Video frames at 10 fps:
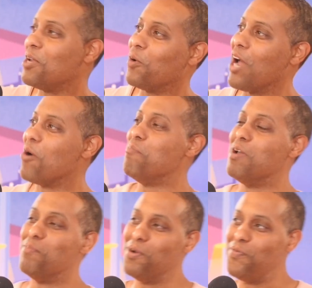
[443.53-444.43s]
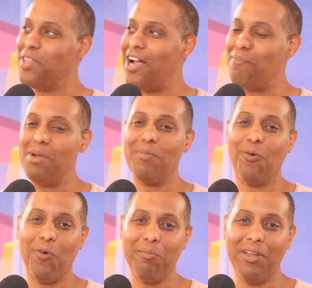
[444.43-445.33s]
you what I remember. I remember a
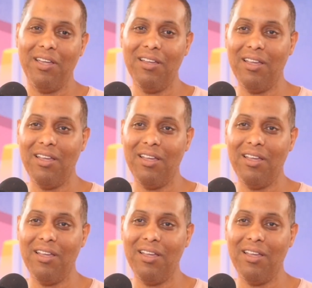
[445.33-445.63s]
woman.